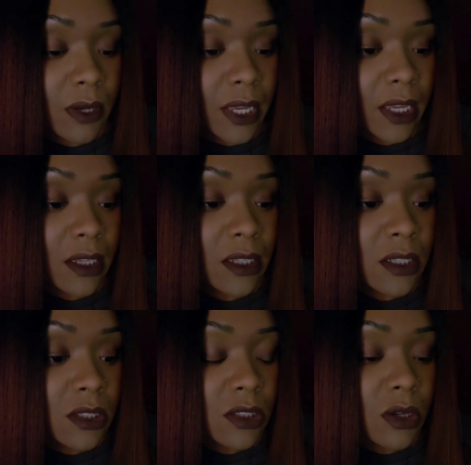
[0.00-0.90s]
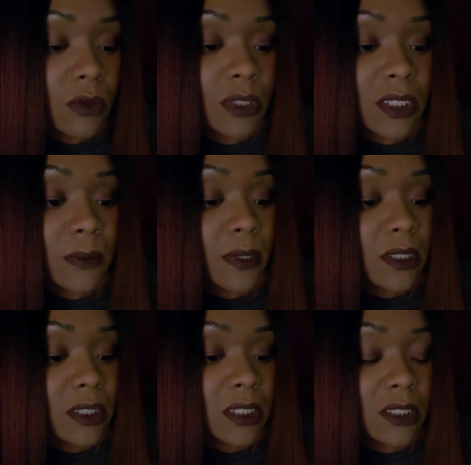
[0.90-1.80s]
Okay. So this
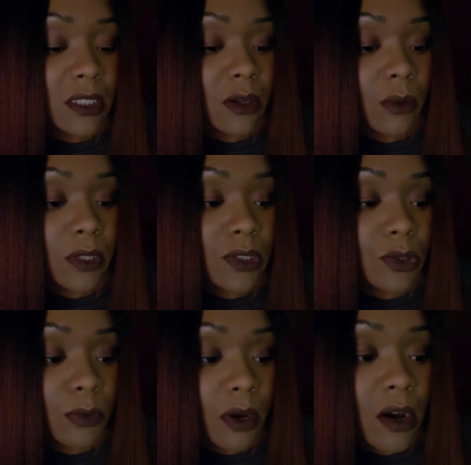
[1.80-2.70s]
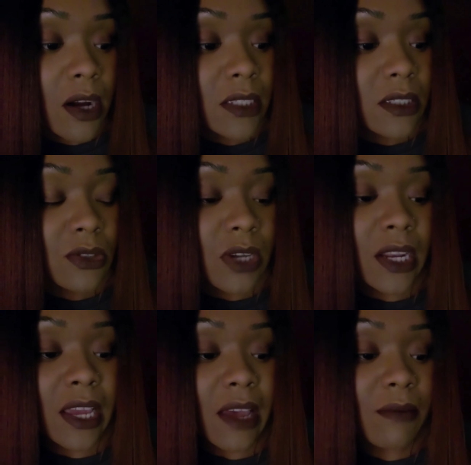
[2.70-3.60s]
person is going to work super hard to try to